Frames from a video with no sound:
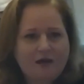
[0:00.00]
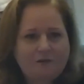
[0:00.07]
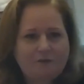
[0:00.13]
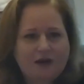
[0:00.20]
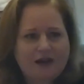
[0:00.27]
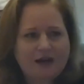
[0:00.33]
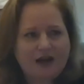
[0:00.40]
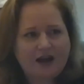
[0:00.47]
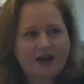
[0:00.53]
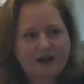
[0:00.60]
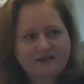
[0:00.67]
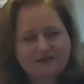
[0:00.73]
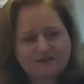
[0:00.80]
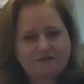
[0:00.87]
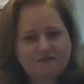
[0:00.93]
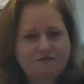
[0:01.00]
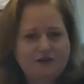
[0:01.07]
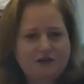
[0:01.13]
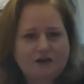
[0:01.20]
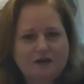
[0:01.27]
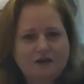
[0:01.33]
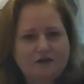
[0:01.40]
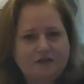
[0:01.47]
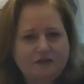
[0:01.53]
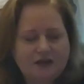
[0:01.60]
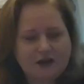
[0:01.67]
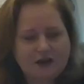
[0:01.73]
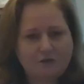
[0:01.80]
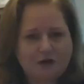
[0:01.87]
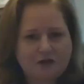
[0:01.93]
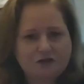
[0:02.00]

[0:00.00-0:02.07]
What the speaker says: but I didn't feel that I wanted